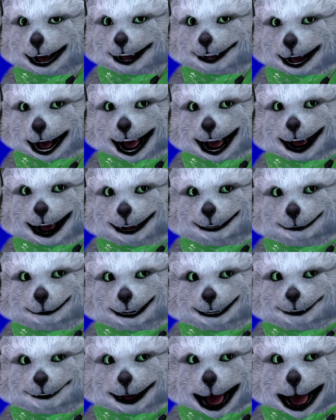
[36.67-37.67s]
it gets
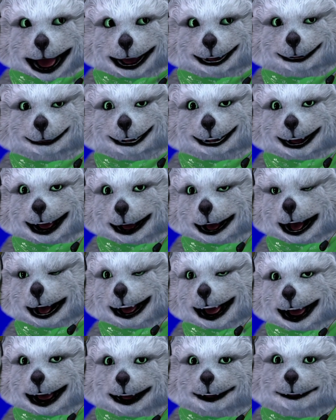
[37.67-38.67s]
it does get
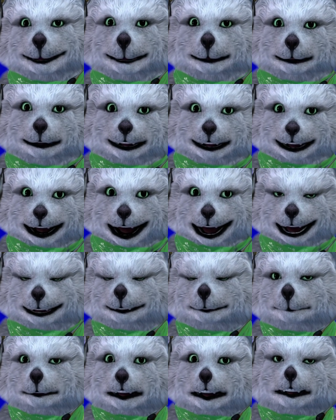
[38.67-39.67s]
kind of
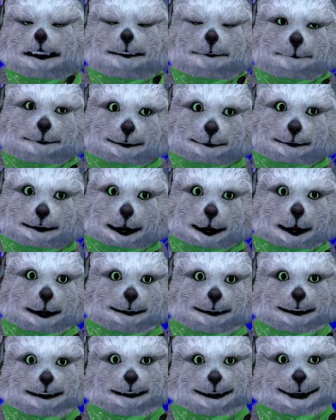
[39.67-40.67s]
confusing if you're not
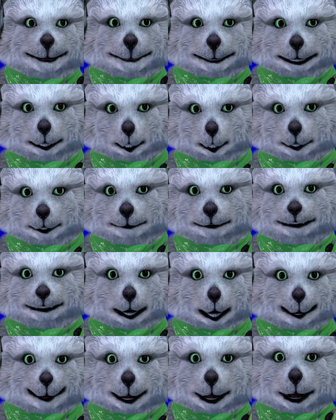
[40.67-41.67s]
too familiar with the
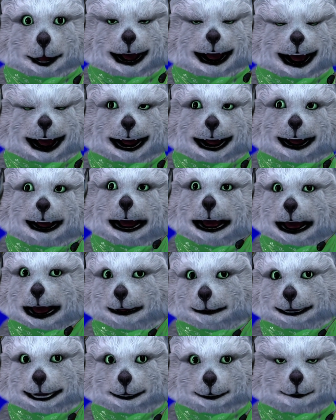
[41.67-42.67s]
software, and that's
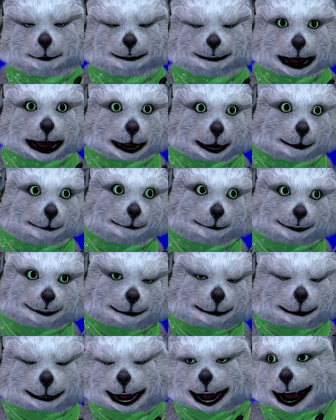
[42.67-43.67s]
understandable. So
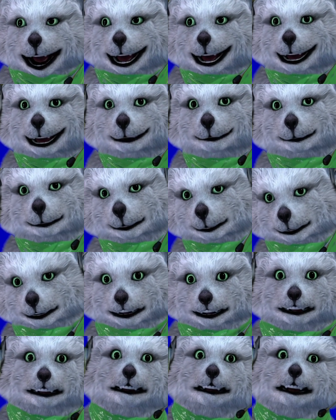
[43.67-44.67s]
today
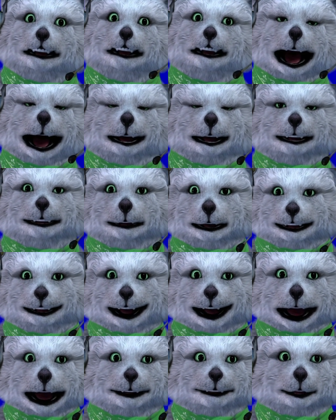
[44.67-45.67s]
I'll teach you
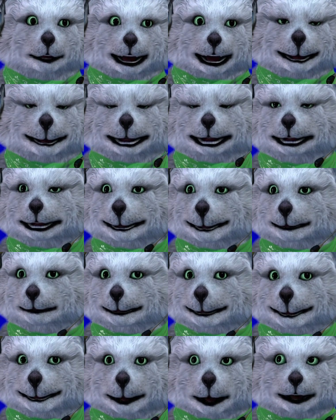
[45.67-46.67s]
guys how to do it. It might be
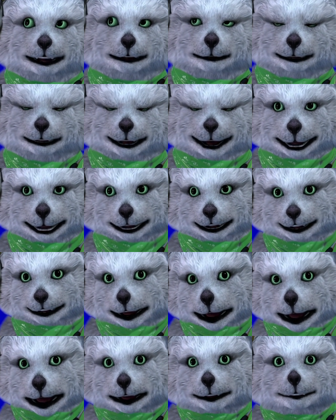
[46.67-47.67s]
very useful to you
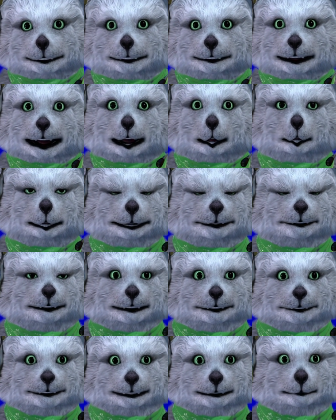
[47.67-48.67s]
guys if you guys are willing to
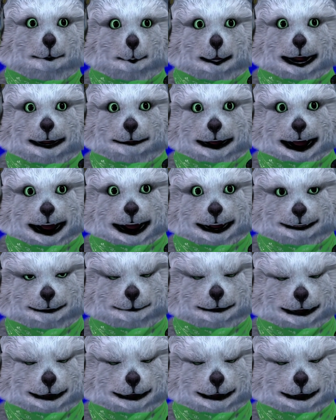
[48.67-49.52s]
use webcams